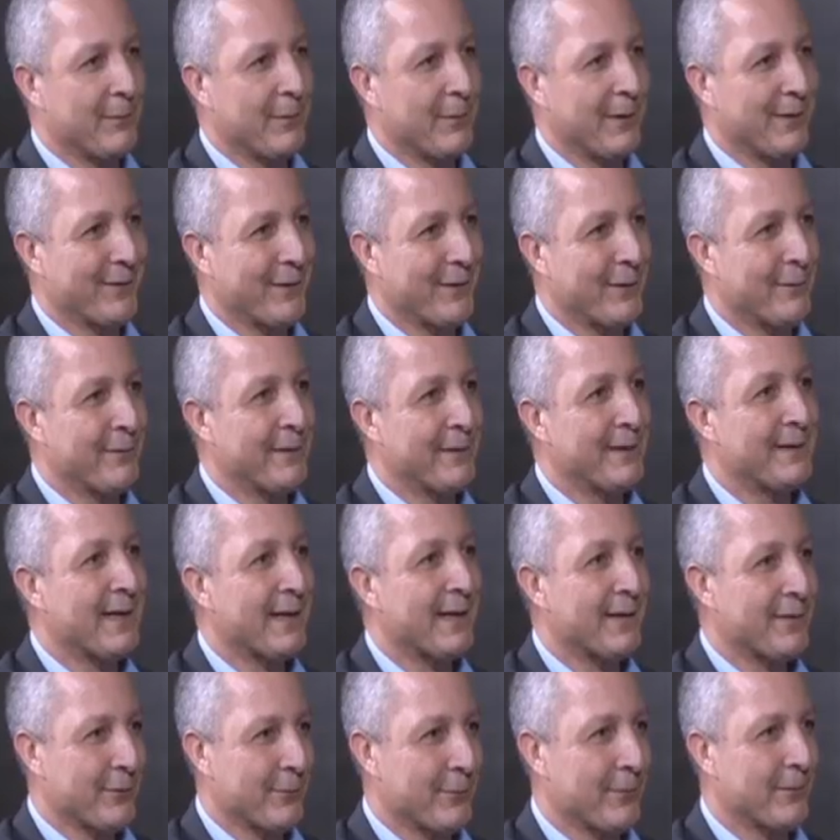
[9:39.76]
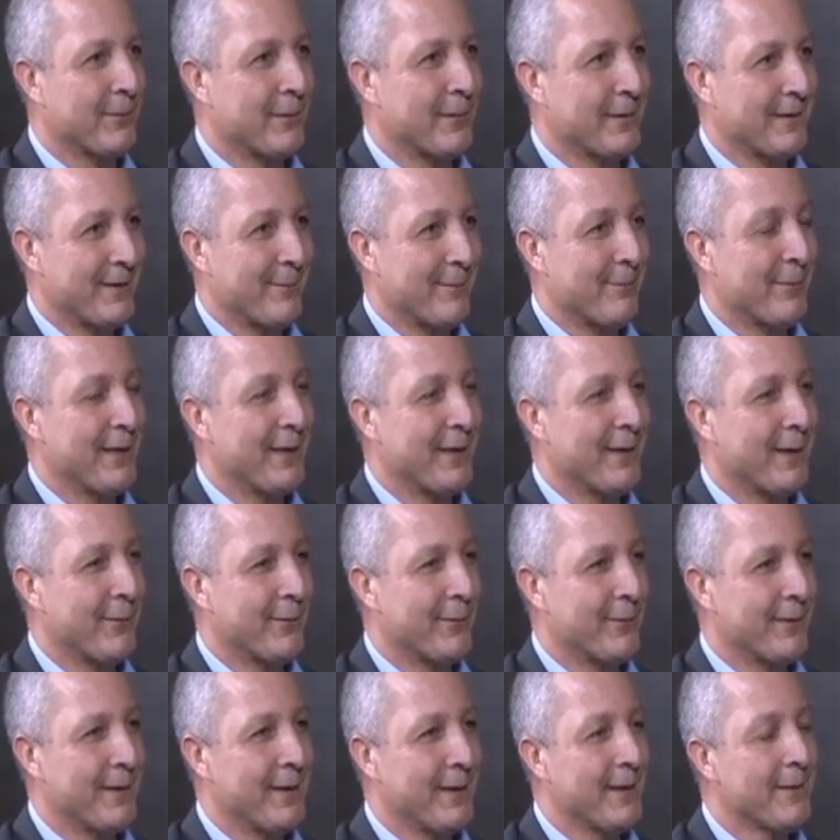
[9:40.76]
myself in touch with what's happening
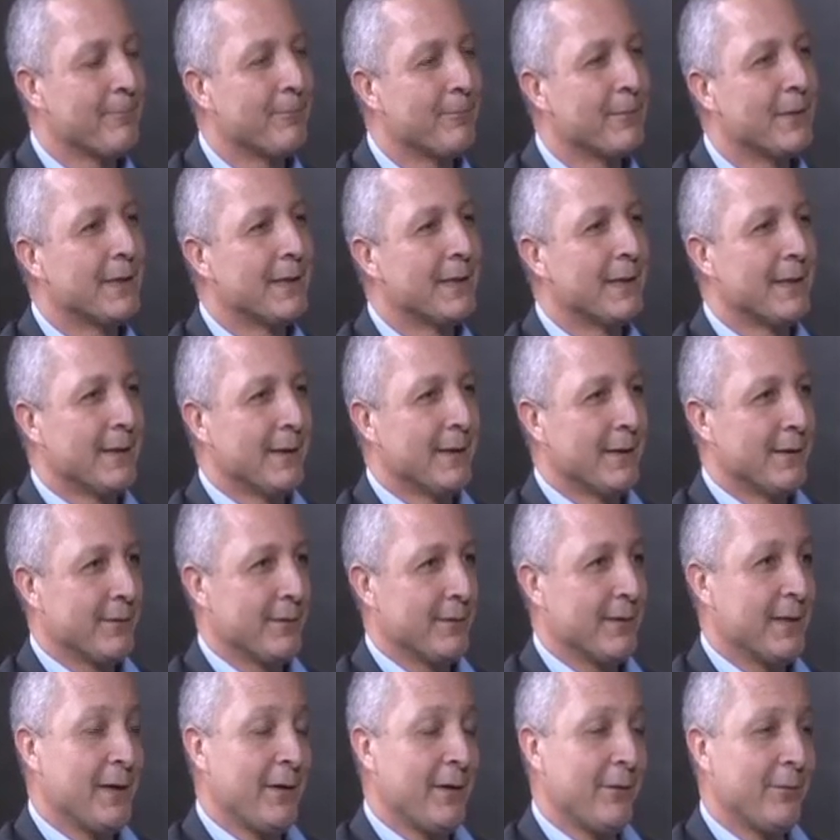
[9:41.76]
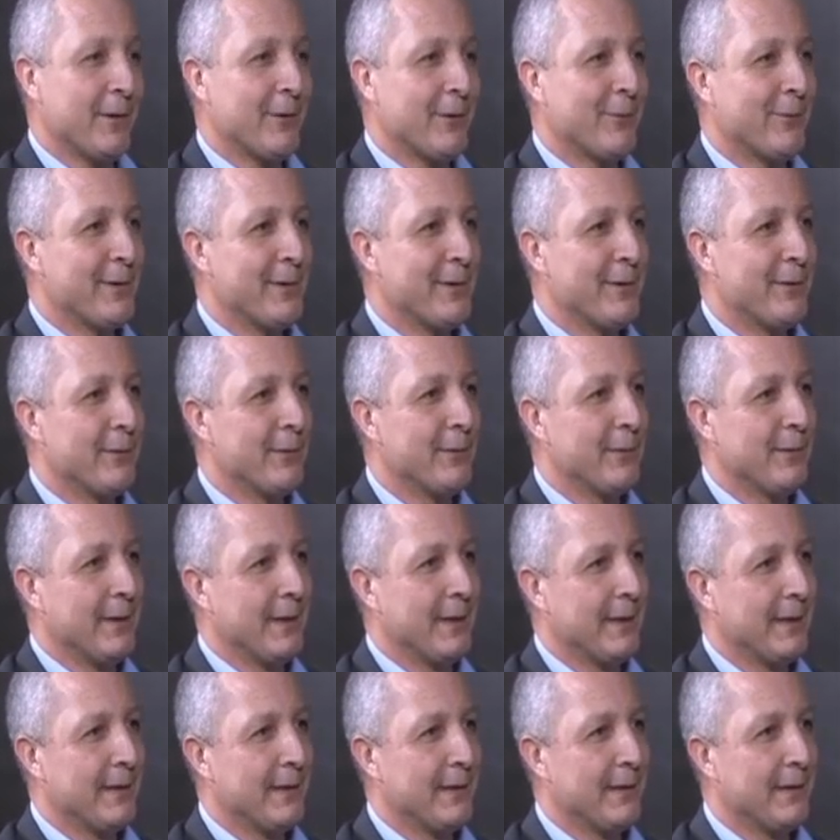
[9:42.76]
out there. So that is what we do,
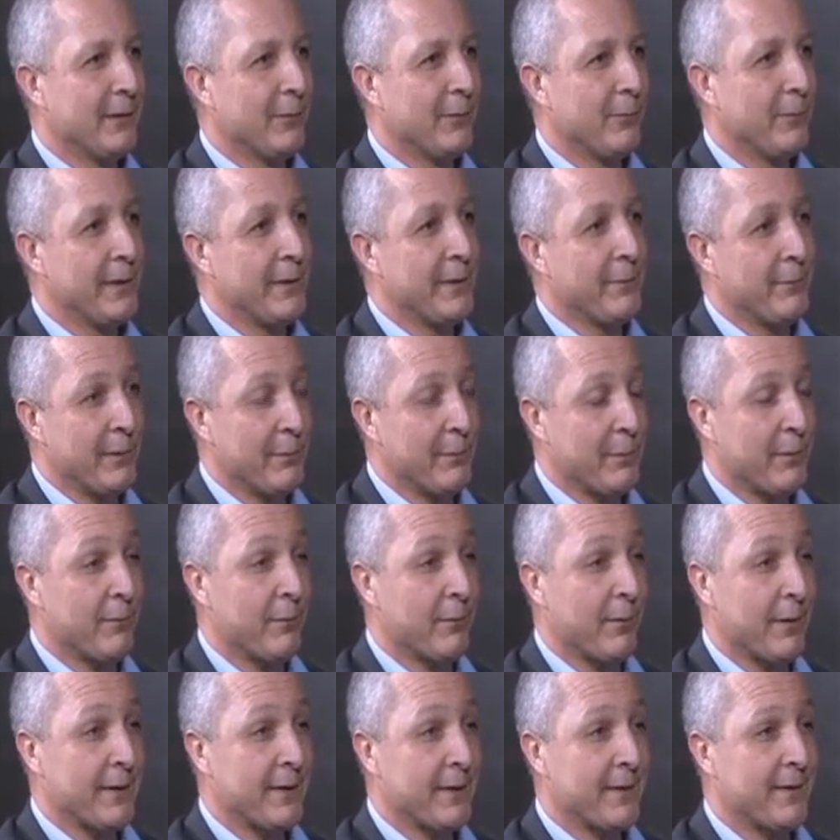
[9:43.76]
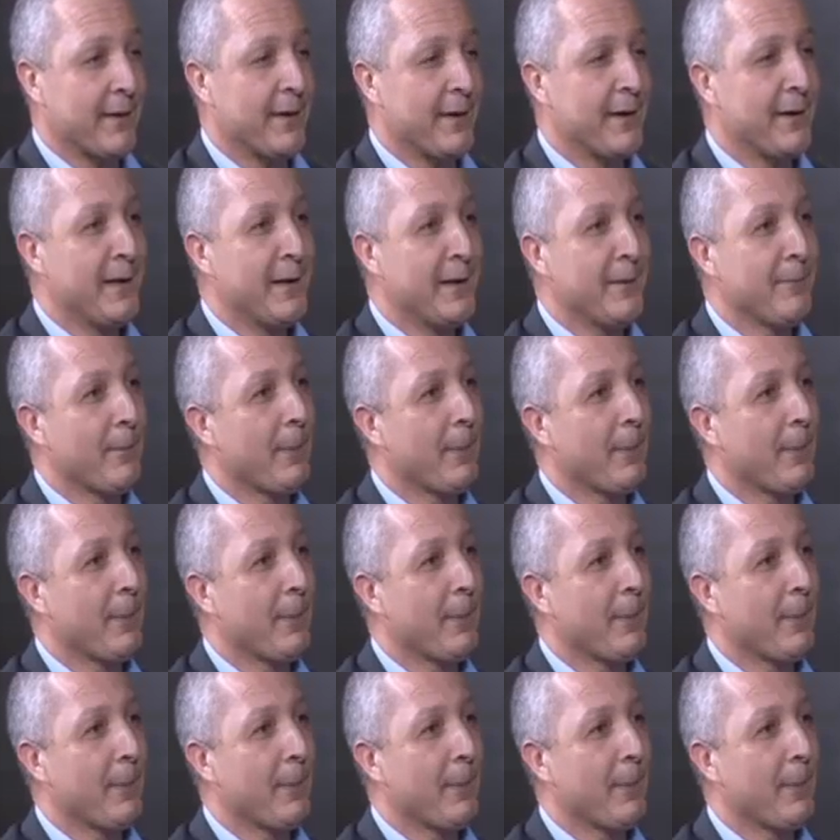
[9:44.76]
and we provide training